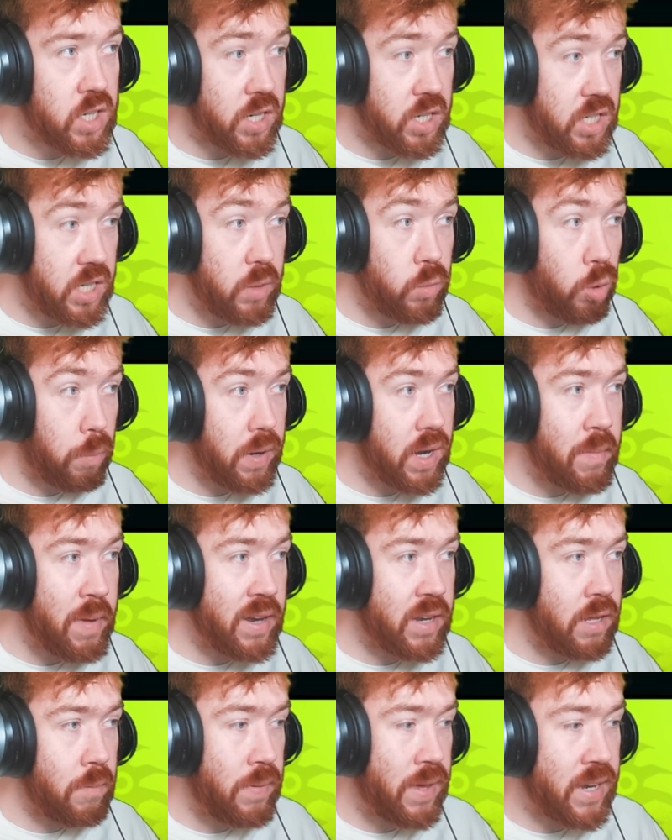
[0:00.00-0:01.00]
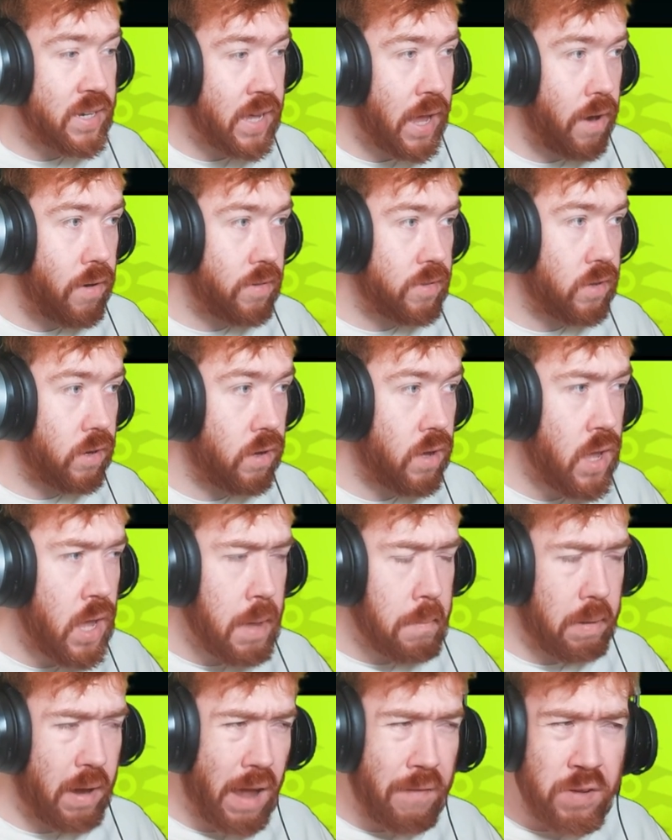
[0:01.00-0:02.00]
because she will be the main DPS character.
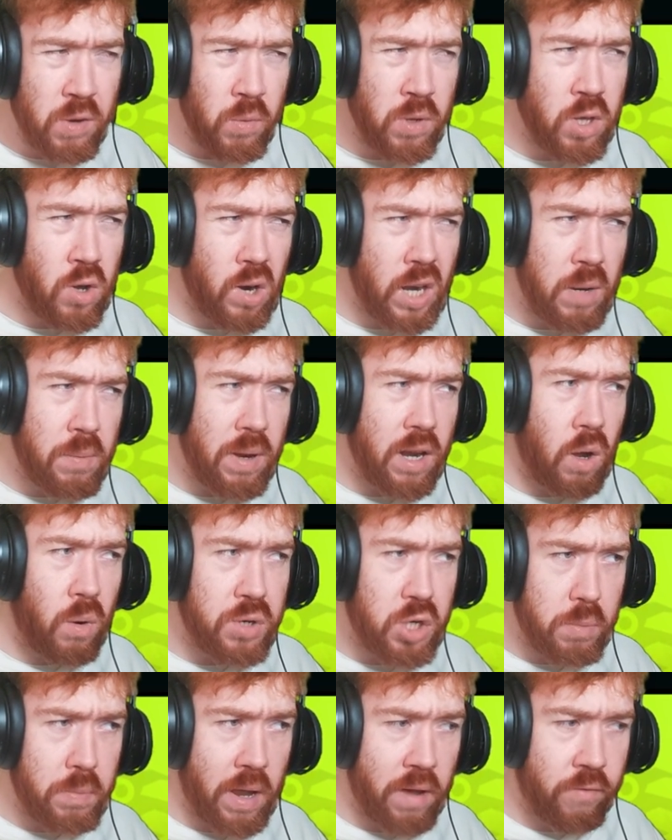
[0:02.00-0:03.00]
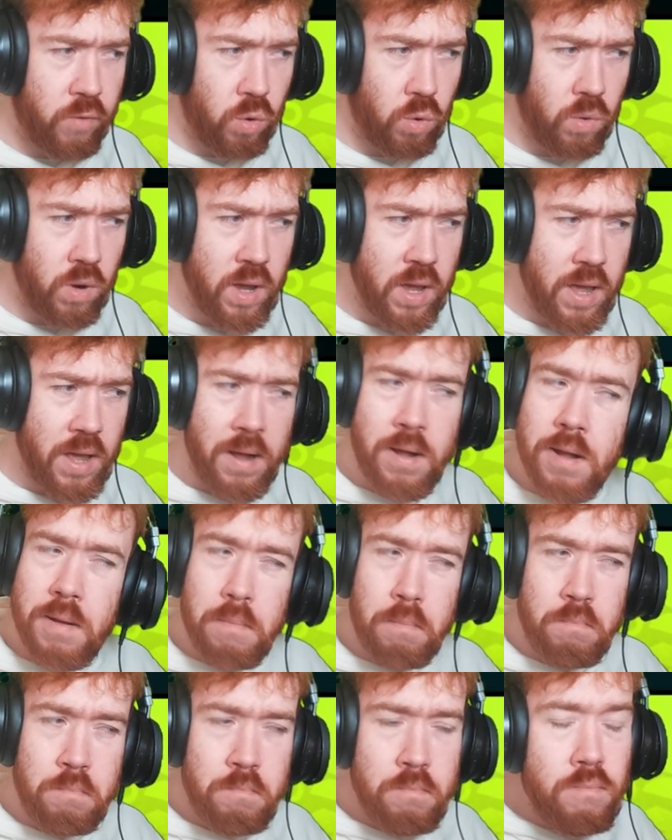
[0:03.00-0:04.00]
But I think when you're a little bit low dupe level,
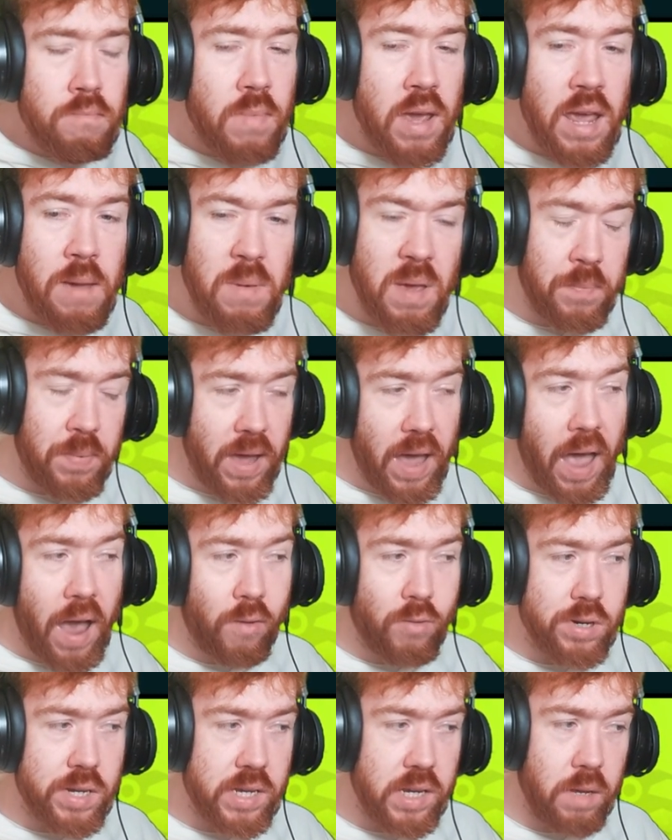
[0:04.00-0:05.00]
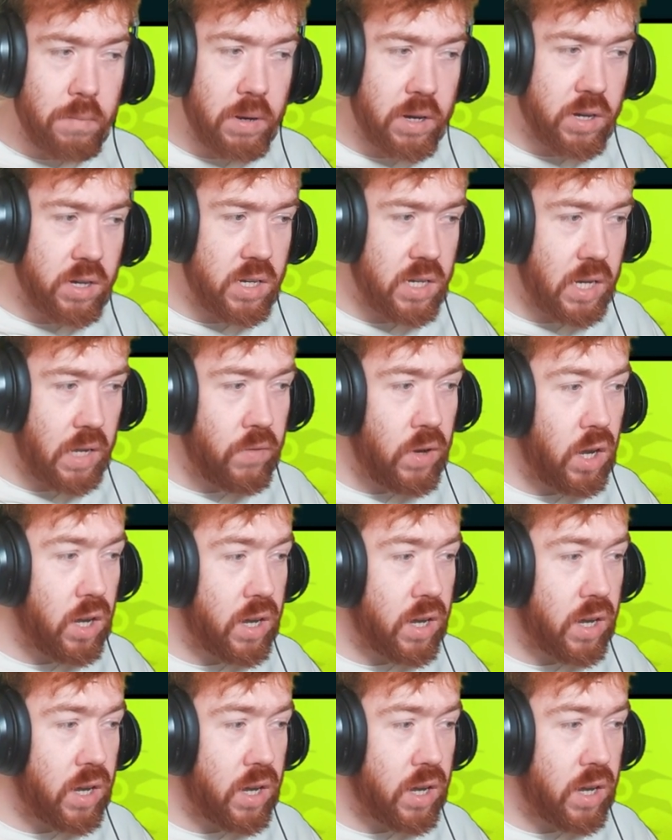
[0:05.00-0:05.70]
maybe a bit accuracy, because if you